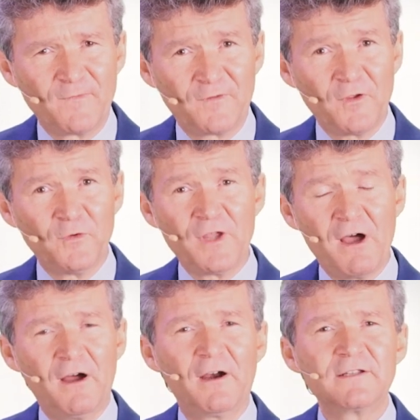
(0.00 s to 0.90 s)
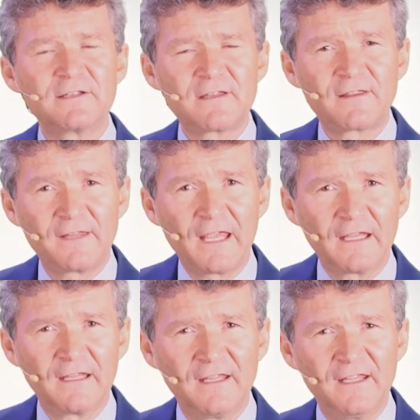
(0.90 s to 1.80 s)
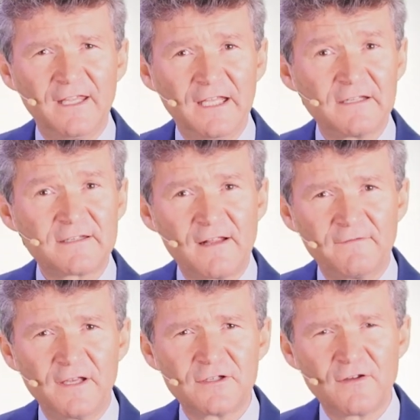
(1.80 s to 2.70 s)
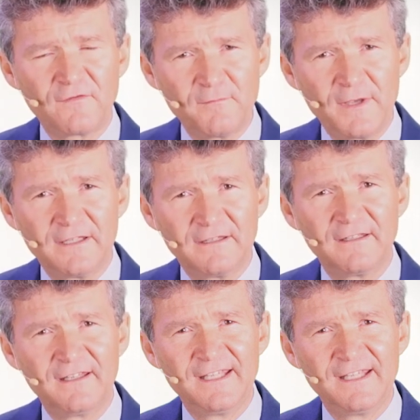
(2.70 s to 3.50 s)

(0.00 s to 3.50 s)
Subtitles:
So the hardest thing in the salvation of men